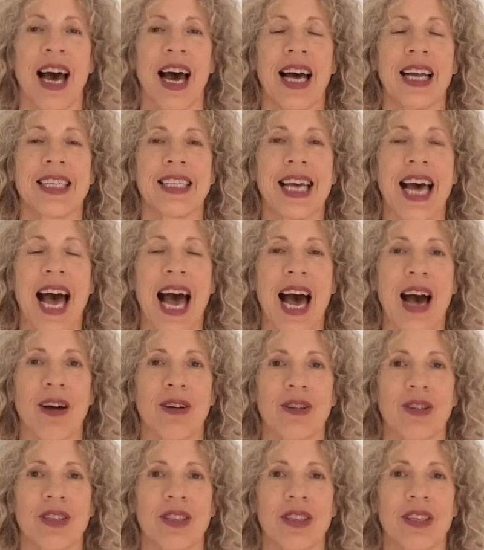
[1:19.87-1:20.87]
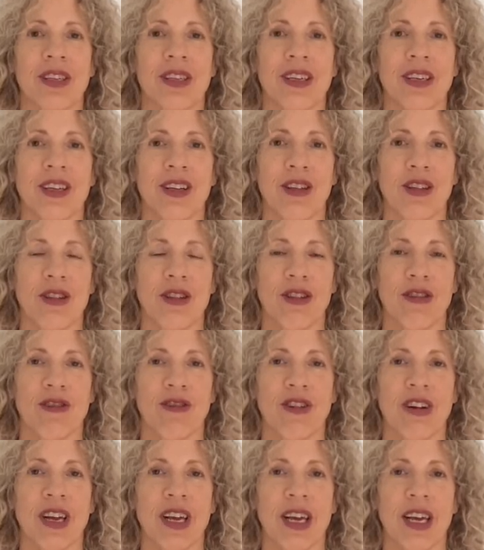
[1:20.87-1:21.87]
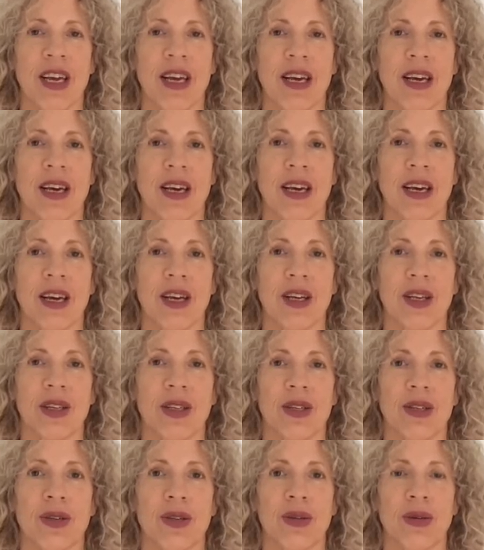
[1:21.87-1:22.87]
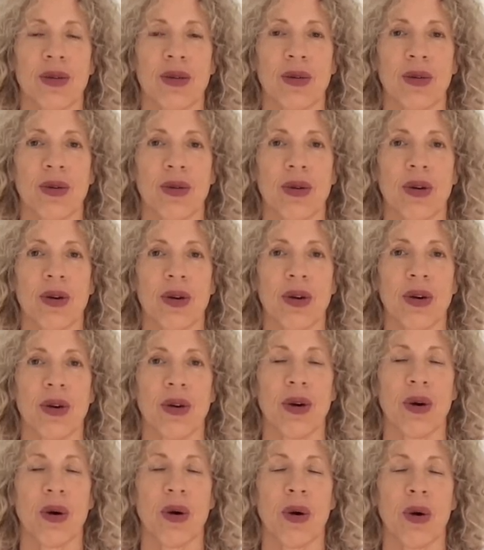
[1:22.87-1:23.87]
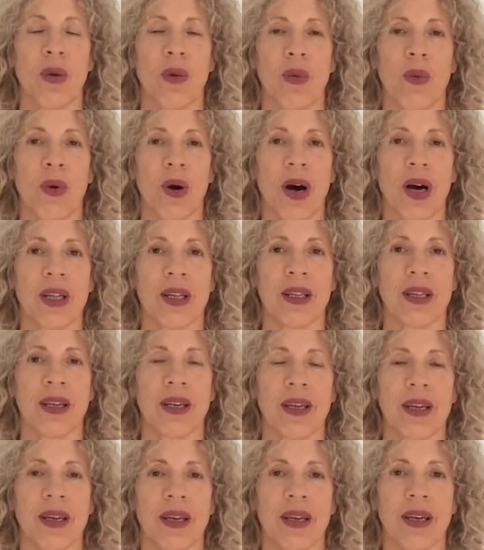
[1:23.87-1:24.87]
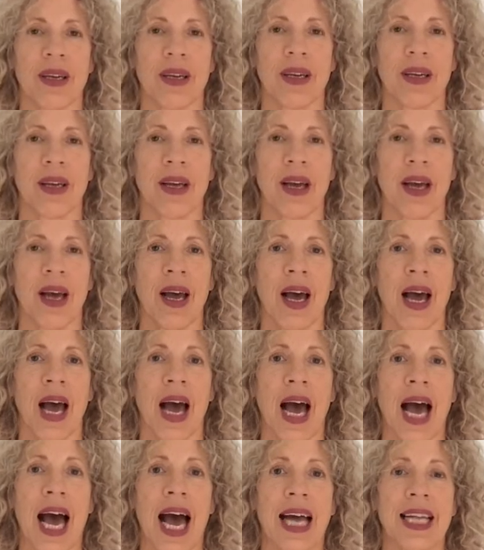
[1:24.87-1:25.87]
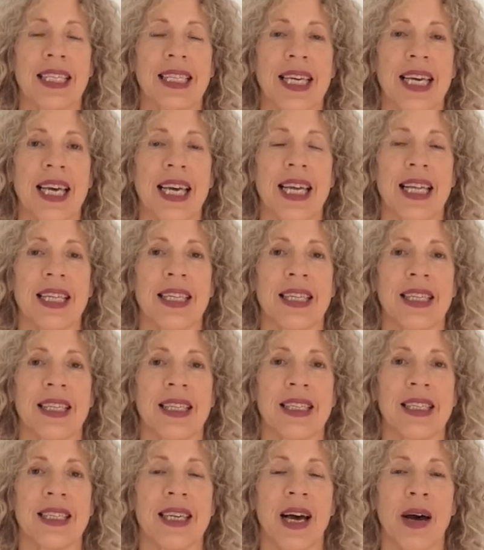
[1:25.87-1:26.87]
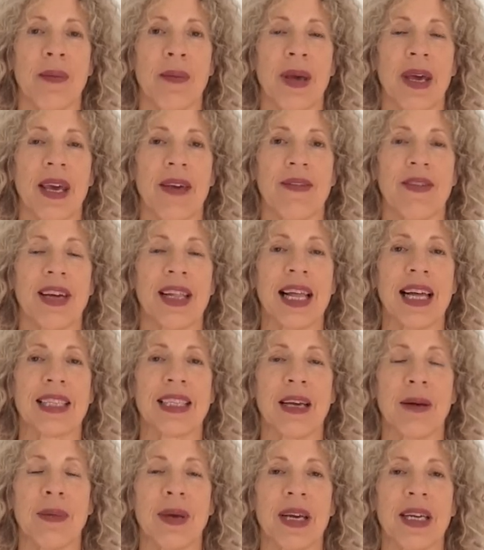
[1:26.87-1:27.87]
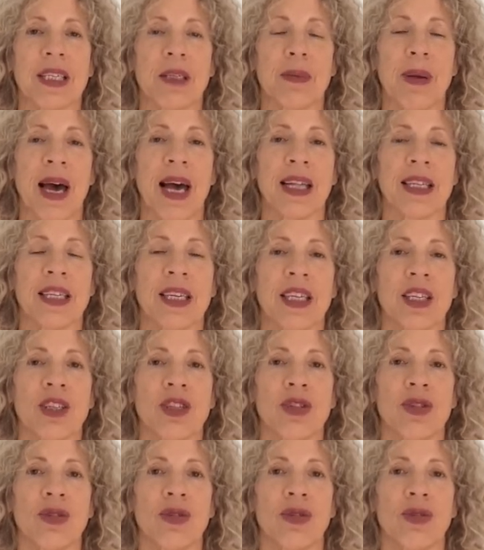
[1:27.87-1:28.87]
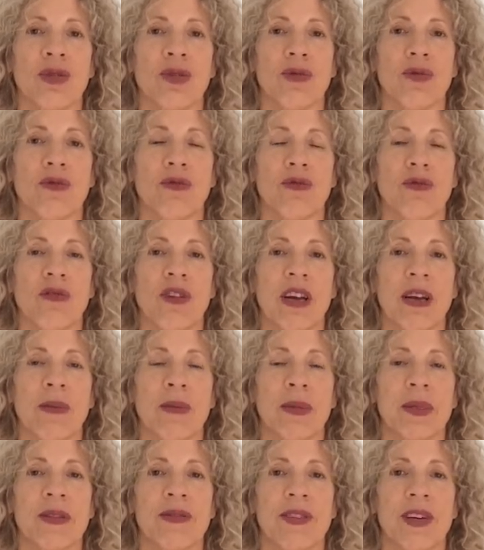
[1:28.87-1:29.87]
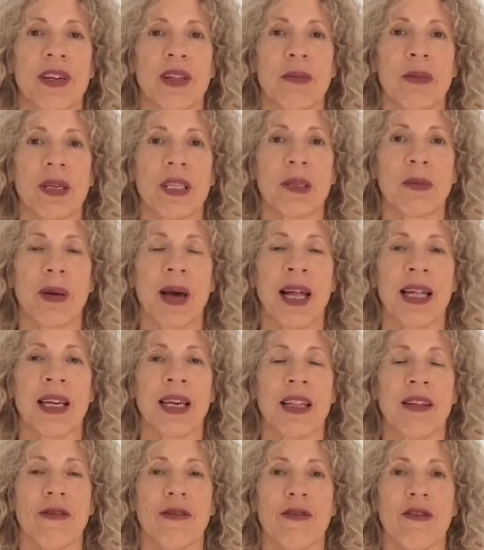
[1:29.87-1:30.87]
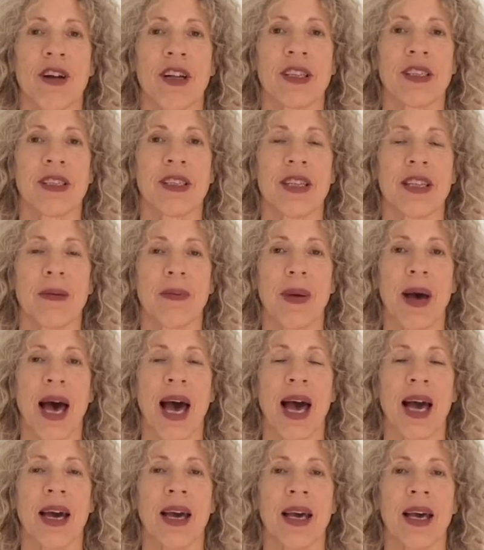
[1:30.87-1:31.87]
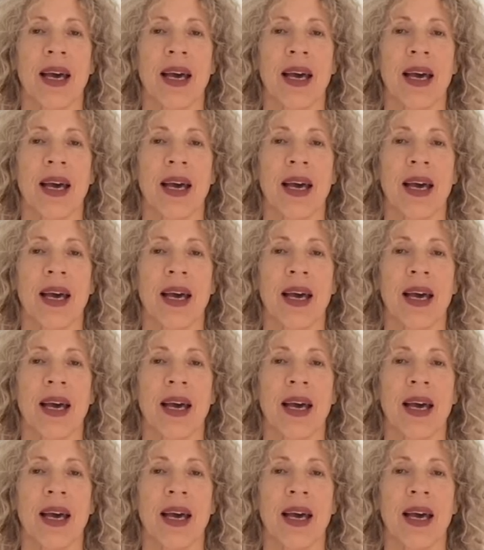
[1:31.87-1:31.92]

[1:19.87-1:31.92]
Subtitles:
and out, 3, 2, 1. And in, tummy, feel that tummy expanding, 2 ribs, feel them expanding at the front and at the back.